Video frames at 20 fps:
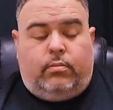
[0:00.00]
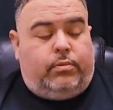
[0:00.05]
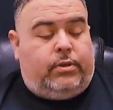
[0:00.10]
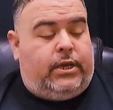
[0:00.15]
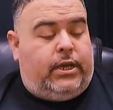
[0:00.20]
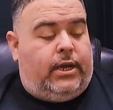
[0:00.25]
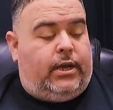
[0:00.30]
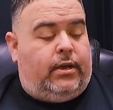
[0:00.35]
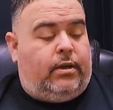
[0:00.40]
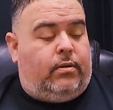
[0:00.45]

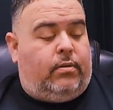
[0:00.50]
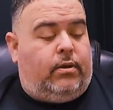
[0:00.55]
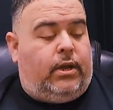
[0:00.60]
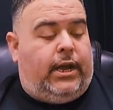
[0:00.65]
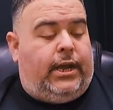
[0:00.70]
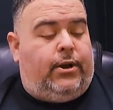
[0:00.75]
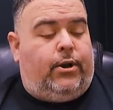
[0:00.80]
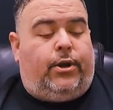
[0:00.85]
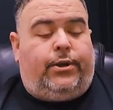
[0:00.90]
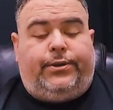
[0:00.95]
kit,
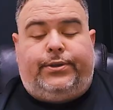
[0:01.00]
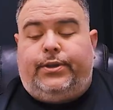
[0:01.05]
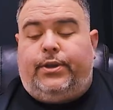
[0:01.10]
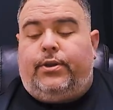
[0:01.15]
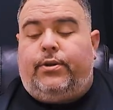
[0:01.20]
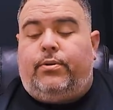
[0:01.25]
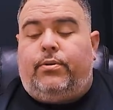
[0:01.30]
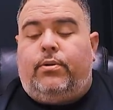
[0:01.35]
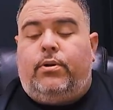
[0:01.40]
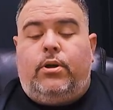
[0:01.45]
and
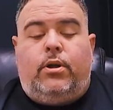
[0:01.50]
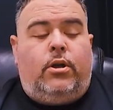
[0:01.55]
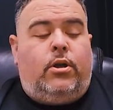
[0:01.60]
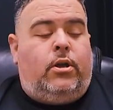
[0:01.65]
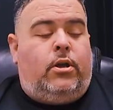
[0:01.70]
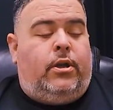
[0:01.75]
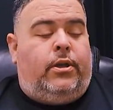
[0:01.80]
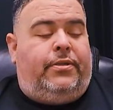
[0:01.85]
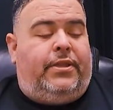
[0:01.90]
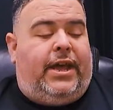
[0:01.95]
also
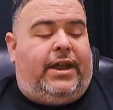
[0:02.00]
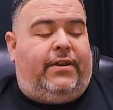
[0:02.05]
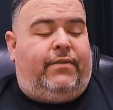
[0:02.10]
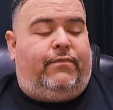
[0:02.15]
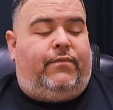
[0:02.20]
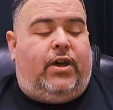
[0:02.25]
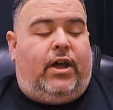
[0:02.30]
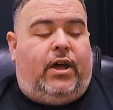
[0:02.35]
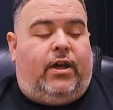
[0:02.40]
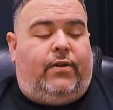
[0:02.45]
that
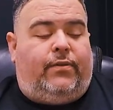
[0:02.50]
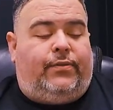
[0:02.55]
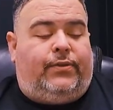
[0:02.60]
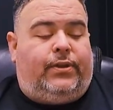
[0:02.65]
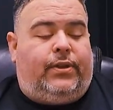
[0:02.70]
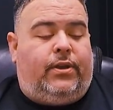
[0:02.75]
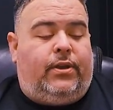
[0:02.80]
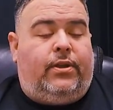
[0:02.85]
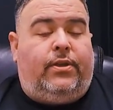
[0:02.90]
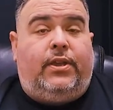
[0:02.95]

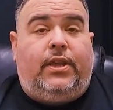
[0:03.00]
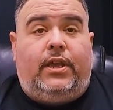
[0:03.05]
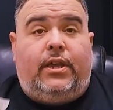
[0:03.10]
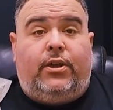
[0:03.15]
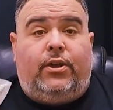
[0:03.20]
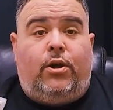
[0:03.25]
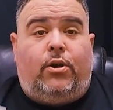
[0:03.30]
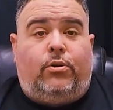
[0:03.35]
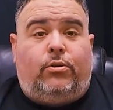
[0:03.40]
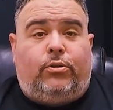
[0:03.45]
involves the
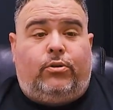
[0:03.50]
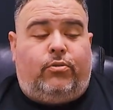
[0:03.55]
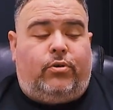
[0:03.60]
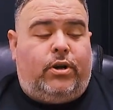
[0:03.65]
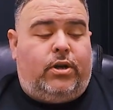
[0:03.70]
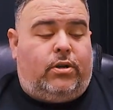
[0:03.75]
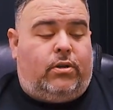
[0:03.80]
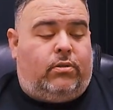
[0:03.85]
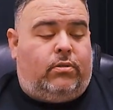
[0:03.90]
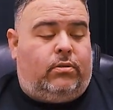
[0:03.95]
gold
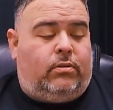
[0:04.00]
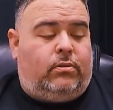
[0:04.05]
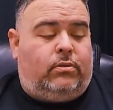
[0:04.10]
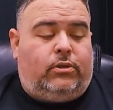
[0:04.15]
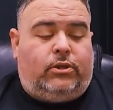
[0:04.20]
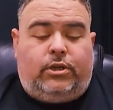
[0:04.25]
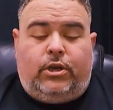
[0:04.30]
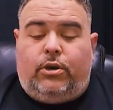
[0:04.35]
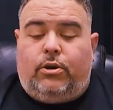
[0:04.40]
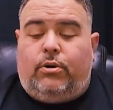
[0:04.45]
grill.
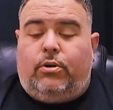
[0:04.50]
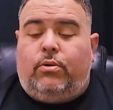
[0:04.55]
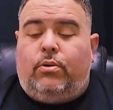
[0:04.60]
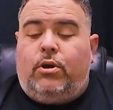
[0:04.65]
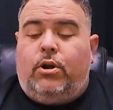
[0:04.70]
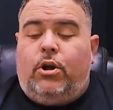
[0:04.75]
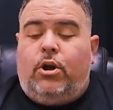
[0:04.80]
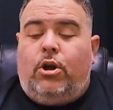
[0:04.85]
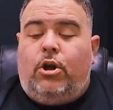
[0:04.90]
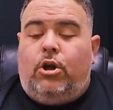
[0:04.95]
So
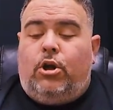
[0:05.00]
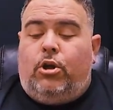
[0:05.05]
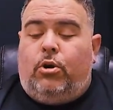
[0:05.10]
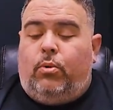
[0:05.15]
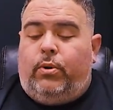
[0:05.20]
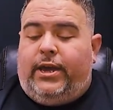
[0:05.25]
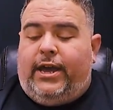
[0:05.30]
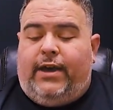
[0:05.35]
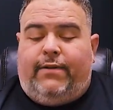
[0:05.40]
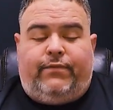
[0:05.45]

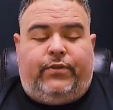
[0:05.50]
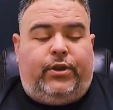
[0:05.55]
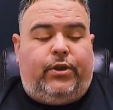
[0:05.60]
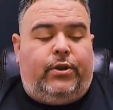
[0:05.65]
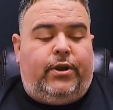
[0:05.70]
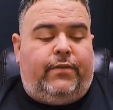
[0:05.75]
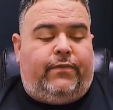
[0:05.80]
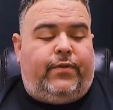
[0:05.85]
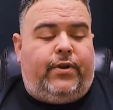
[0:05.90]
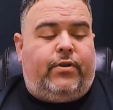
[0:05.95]
we have two
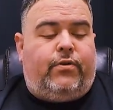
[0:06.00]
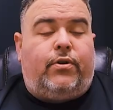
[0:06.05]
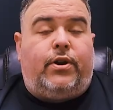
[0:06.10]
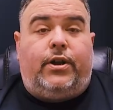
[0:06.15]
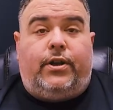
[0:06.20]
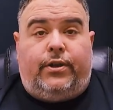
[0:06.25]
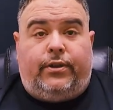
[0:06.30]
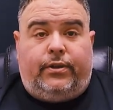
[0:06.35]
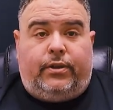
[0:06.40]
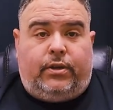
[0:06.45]
different
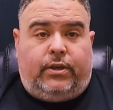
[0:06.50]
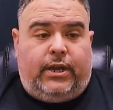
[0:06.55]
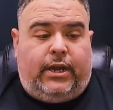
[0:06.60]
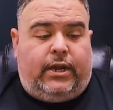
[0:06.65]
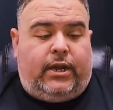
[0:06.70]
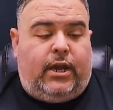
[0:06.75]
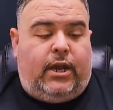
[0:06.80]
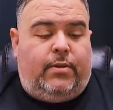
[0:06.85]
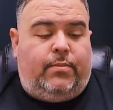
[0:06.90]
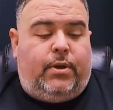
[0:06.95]
grills that
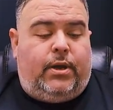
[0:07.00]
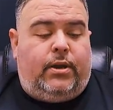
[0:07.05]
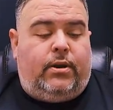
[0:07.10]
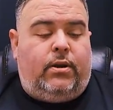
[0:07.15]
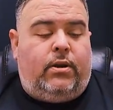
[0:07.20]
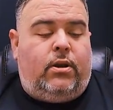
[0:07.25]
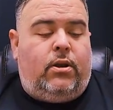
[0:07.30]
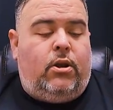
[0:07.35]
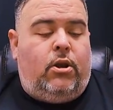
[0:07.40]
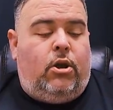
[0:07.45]
came
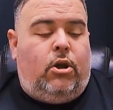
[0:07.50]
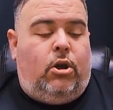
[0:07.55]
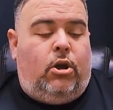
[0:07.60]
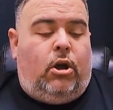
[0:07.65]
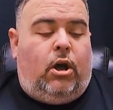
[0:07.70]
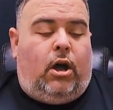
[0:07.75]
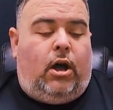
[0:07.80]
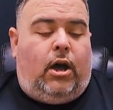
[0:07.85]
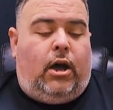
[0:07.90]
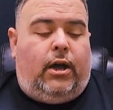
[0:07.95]
in.
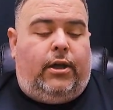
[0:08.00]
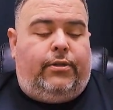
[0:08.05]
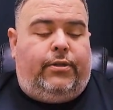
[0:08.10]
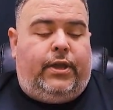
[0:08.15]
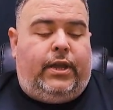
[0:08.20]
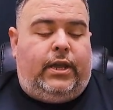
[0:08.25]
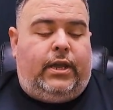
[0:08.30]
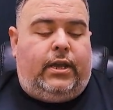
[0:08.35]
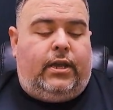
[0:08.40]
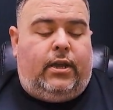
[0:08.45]

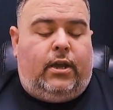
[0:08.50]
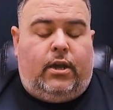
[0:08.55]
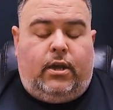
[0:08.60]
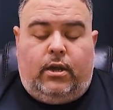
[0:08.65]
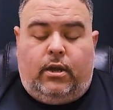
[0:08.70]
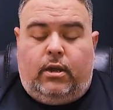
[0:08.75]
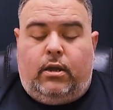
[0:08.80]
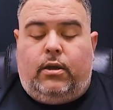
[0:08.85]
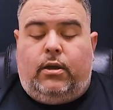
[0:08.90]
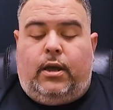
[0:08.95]
I
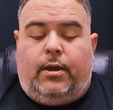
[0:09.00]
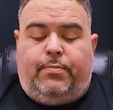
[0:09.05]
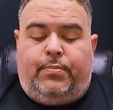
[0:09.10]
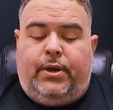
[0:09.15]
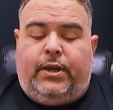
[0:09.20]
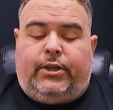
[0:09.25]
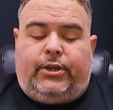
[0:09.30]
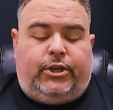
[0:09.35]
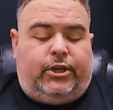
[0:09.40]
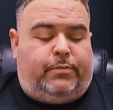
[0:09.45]

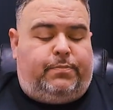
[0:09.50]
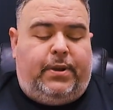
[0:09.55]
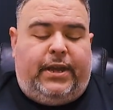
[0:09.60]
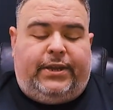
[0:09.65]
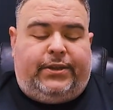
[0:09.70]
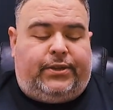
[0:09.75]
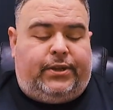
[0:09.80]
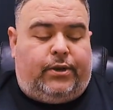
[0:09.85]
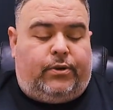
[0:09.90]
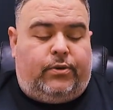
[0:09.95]
picked just
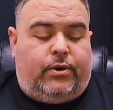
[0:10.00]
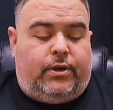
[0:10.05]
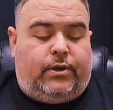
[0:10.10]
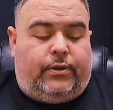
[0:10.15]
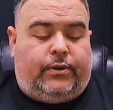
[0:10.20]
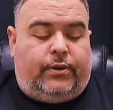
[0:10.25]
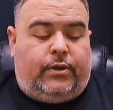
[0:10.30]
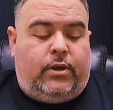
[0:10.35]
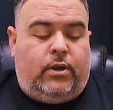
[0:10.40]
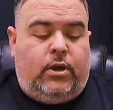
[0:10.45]
basic
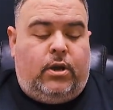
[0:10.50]
grills,